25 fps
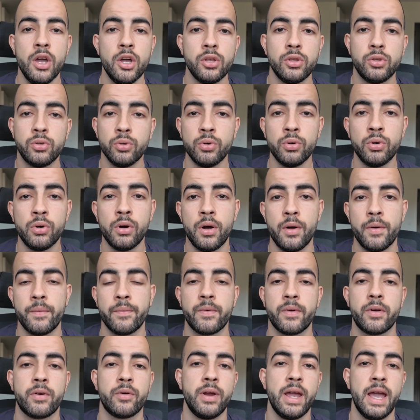Two,
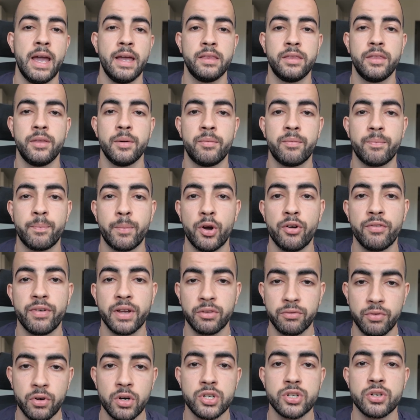create the perfect
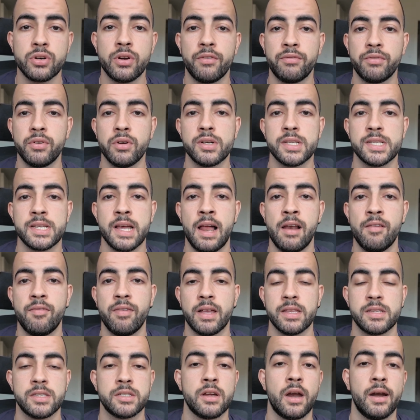version of yourself
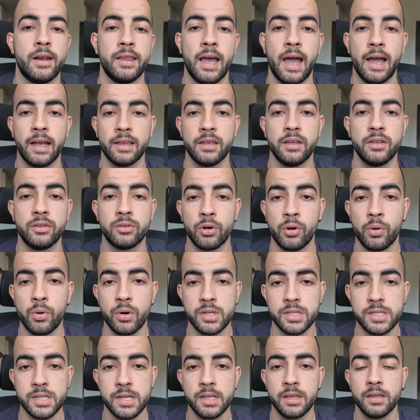and start acting
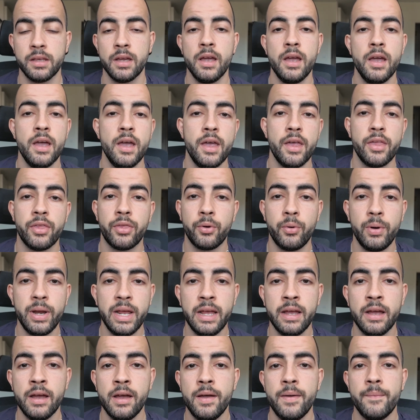towards it.
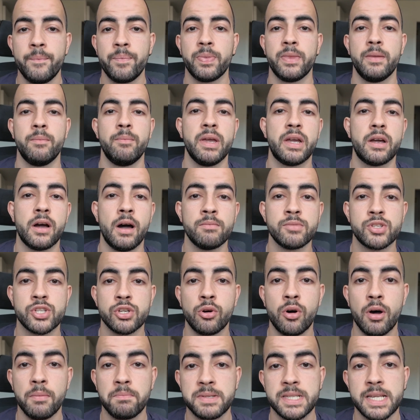Three, become
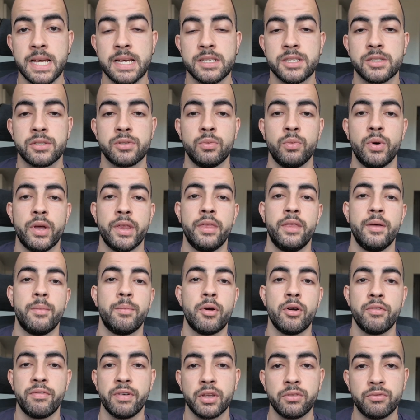so obsessed with the
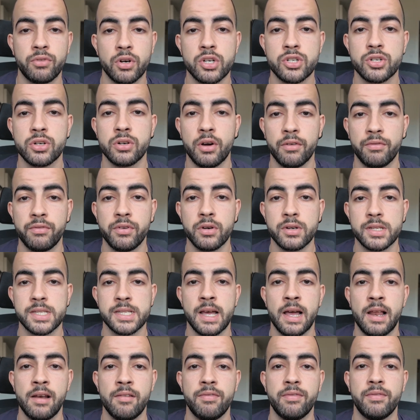perfect version of
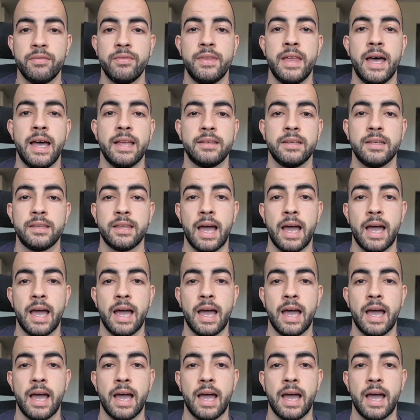yourself that it